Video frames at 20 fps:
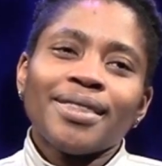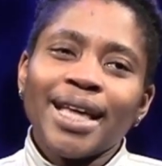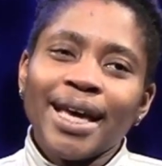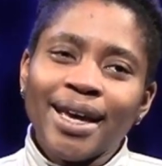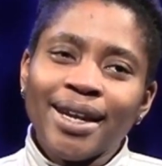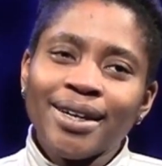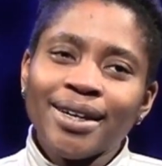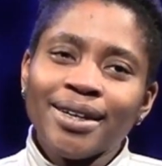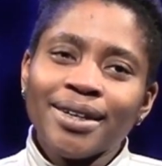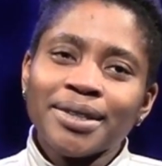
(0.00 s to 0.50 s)

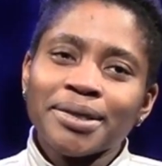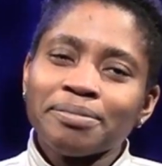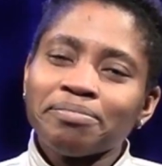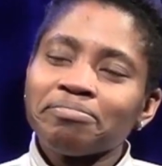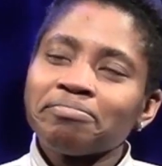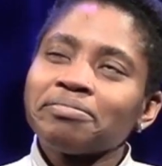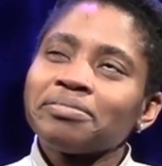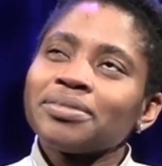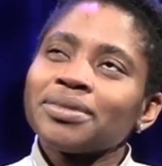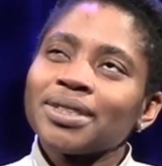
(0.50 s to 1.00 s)
Then
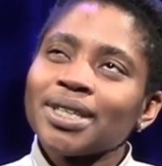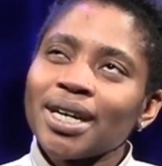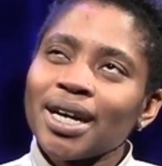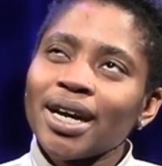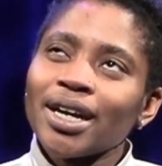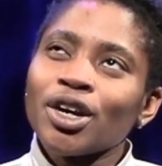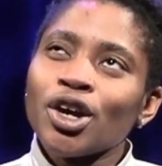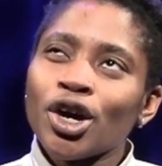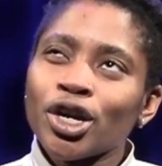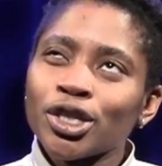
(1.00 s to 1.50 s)

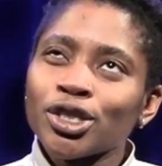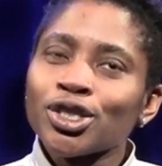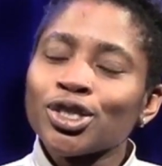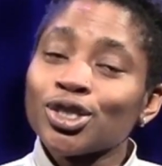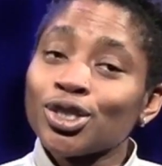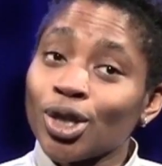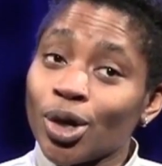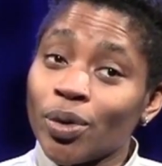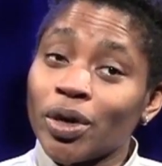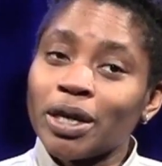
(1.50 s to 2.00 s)
I got a
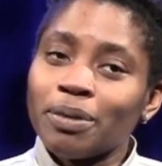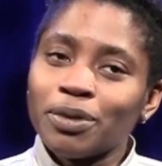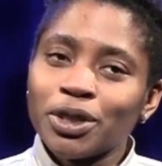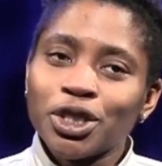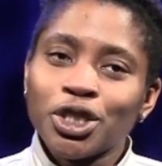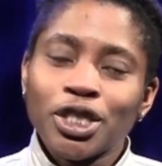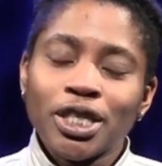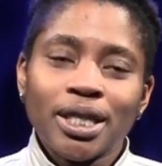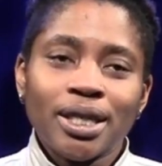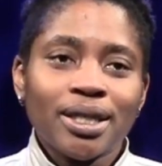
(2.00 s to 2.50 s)
sewing
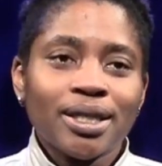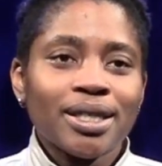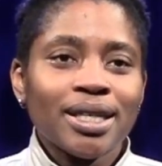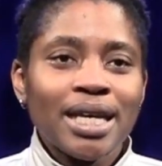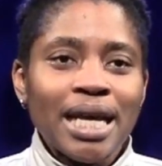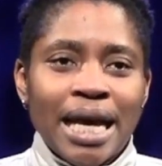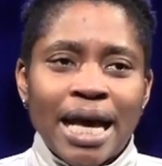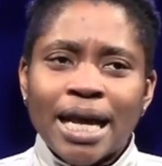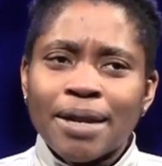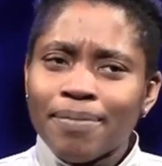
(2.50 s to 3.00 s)
machine,
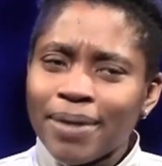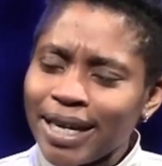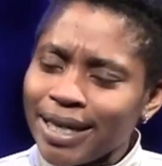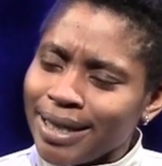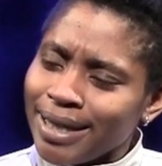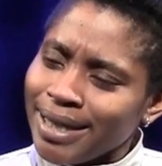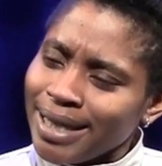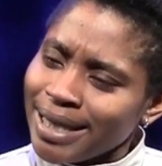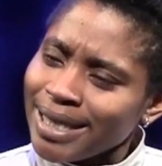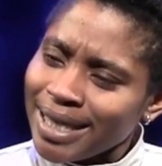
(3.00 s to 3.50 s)
and my
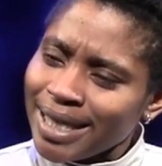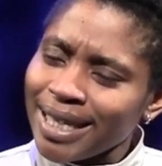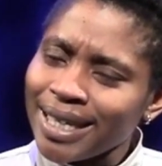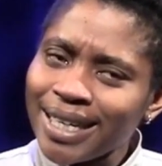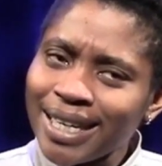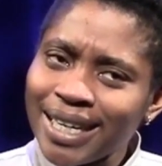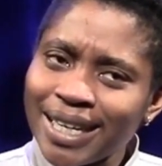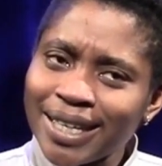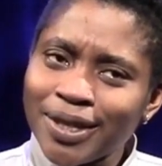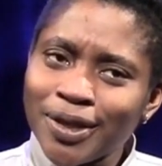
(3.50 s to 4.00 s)

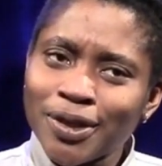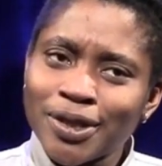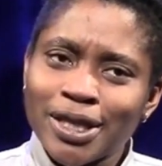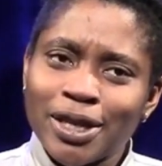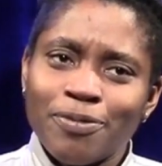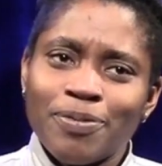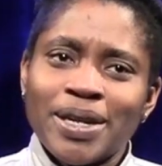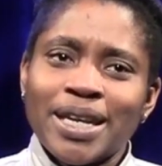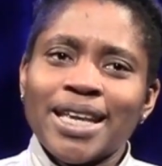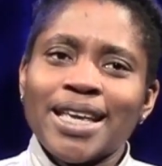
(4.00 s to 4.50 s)
knitting
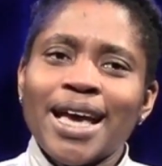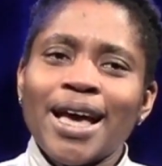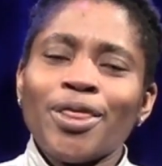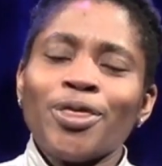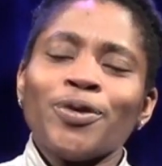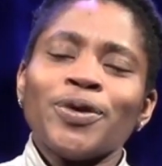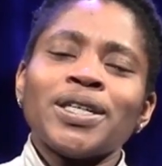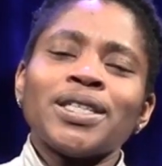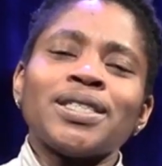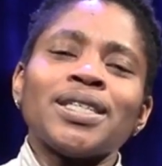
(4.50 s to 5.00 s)
needles have been
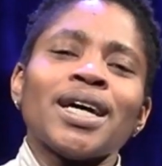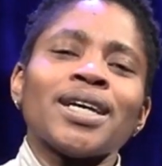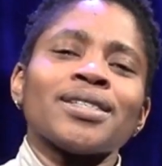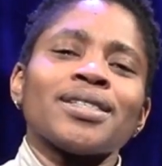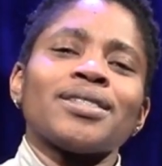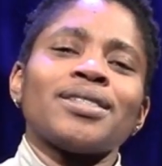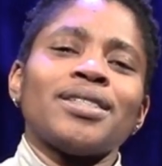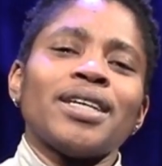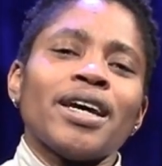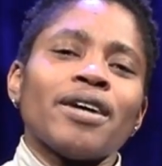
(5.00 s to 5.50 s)
gathering
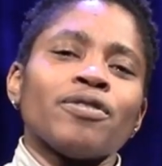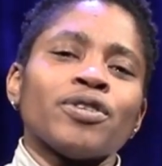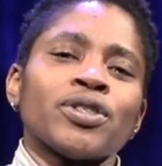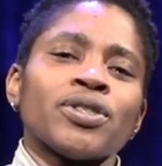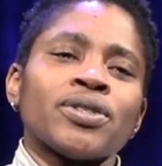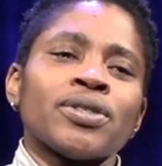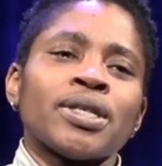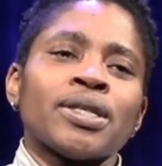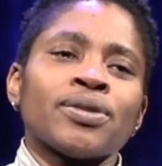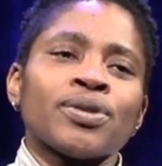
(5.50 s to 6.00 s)
dust ever
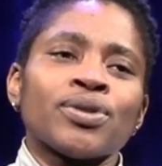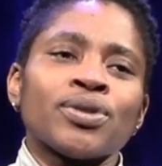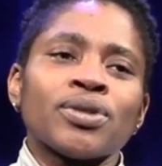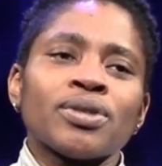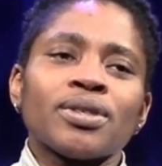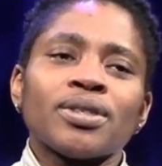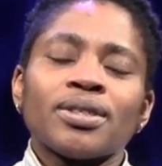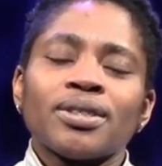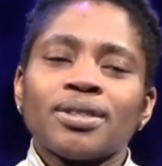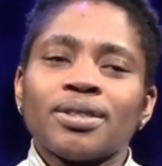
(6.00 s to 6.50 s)

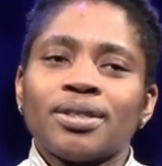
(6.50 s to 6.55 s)
since.